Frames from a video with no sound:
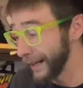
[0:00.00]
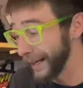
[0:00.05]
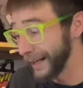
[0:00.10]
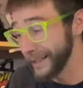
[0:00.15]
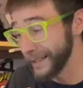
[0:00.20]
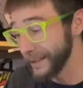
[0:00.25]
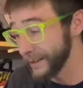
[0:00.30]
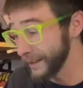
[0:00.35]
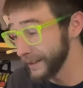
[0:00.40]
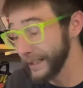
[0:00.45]
I
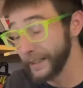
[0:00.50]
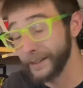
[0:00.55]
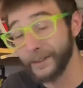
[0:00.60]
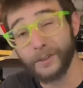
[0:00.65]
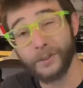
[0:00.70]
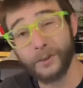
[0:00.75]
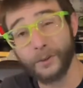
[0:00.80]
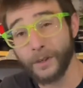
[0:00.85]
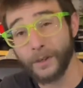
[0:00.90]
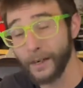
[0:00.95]
just like it.
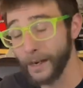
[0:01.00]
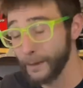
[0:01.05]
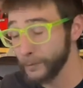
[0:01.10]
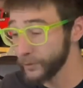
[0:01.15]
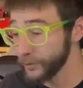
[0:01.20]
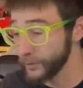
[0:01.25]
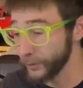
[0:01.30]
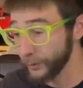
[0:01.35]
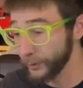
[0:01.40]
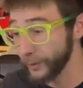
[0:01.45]
The tuning
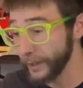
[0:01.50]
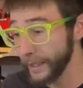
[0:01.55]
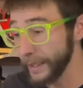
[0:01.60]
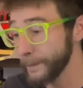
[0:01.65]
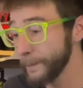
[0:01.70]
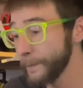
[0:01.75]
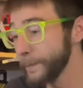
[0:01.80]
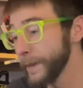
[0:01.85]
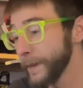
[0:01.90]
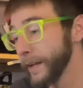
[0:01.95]
options are great.